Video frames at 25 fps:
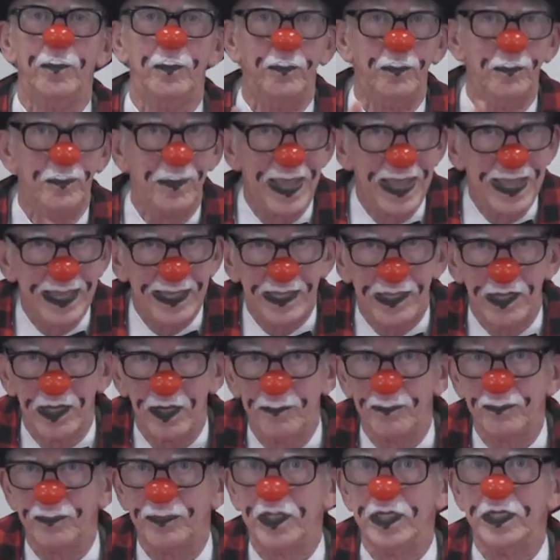
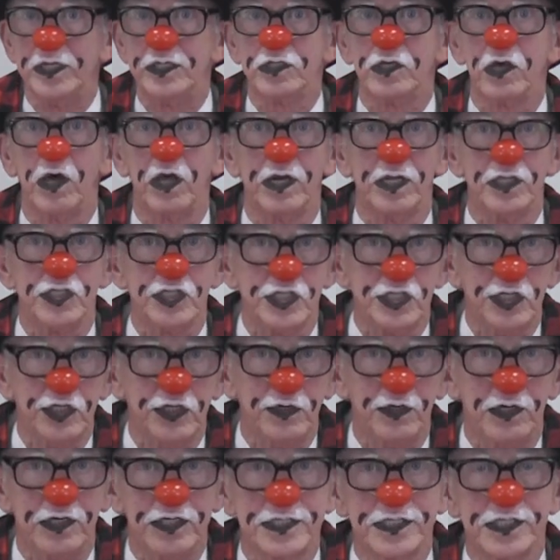Makeup, they taught us
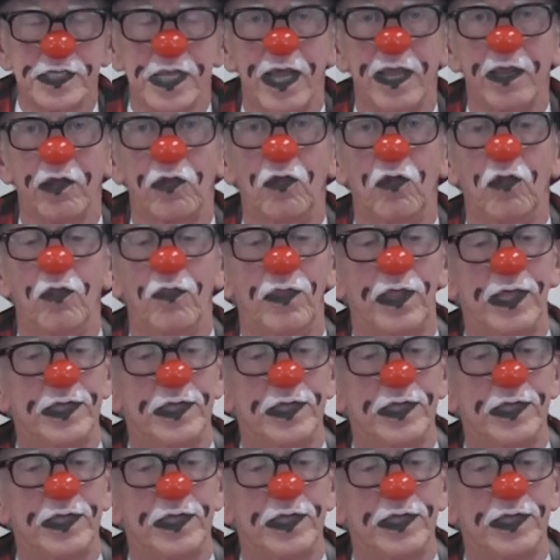unicycle,